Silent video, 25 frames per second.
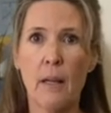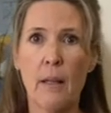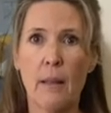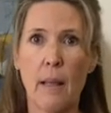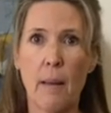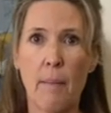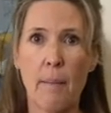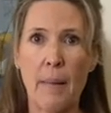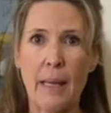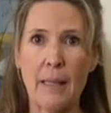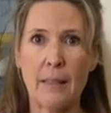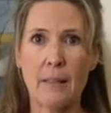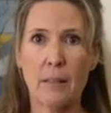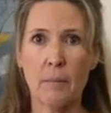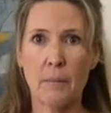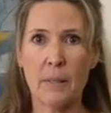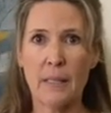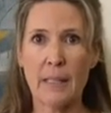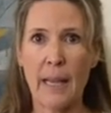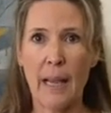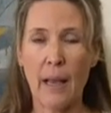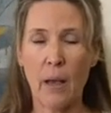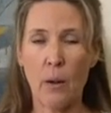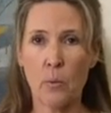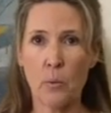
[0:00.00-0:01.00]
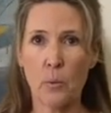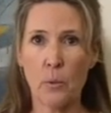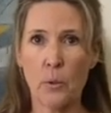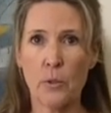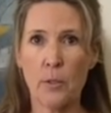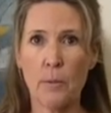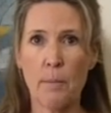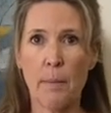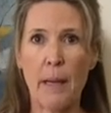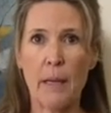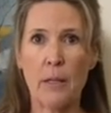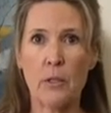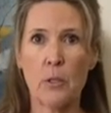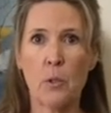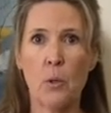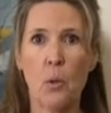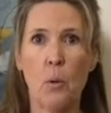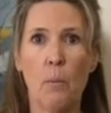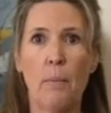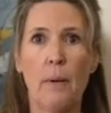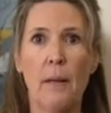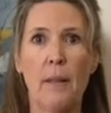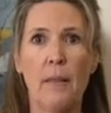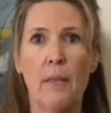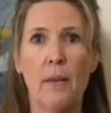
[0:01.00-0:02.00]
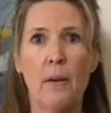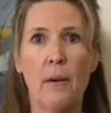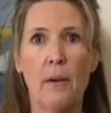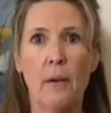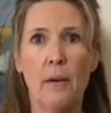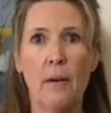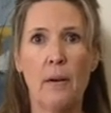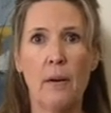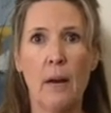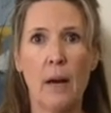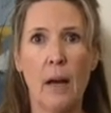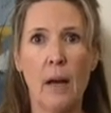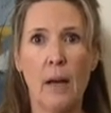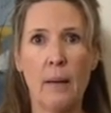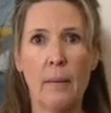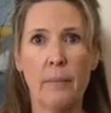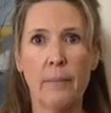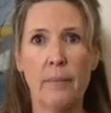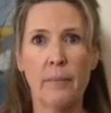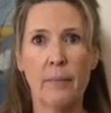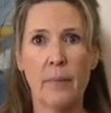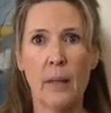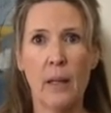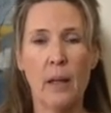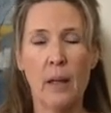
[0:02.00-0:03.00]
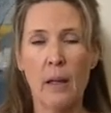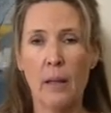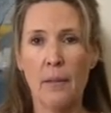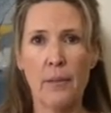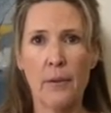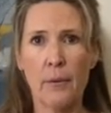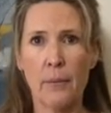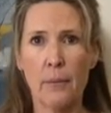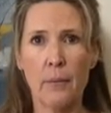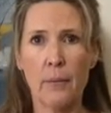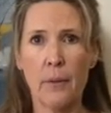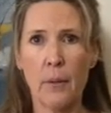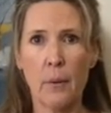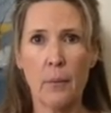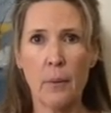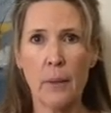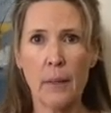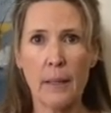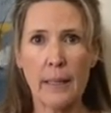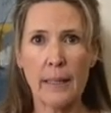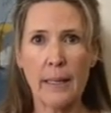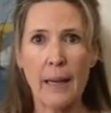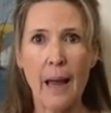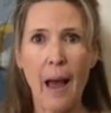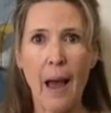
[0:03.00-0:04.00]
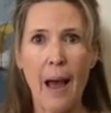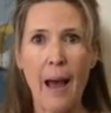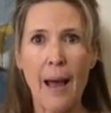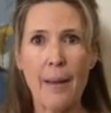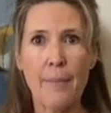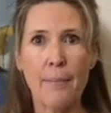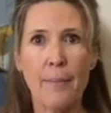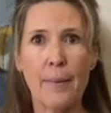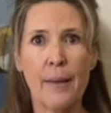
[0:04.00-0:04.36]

That makes them sound real special, but they're really not.